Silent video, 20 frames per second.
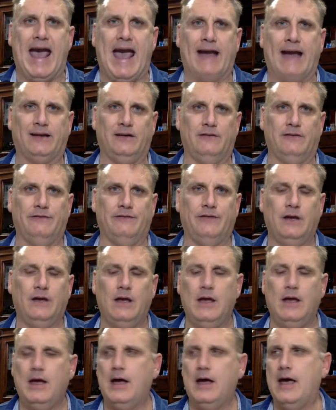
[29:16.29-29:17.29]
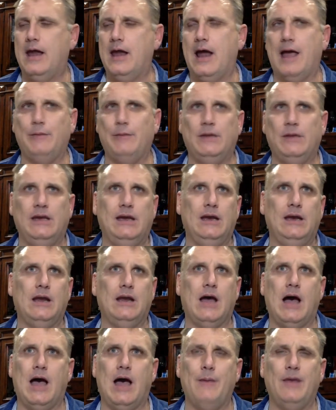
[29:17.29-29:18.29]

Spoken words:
active, and I mean